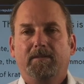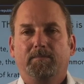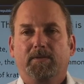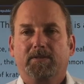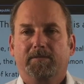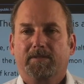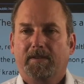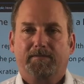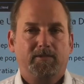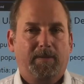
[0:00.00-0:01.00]
Most of us
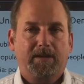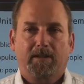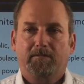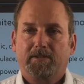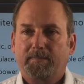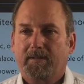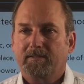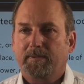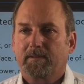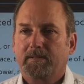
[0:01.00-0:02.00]
have too many other
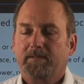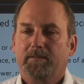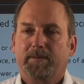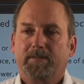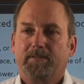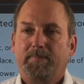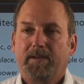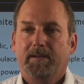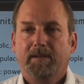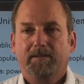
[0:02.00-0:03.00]
responsibilities to
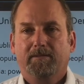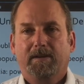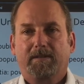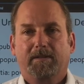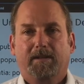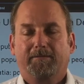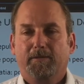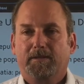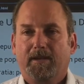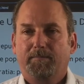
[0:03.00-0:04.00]
participate directly on a
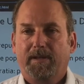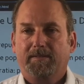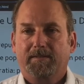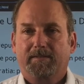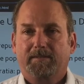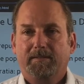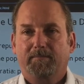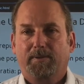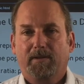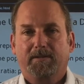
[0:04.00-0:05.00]
full-time basis
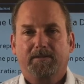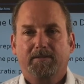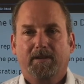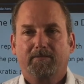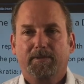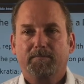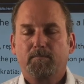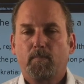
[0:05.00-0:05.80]
in politics and government.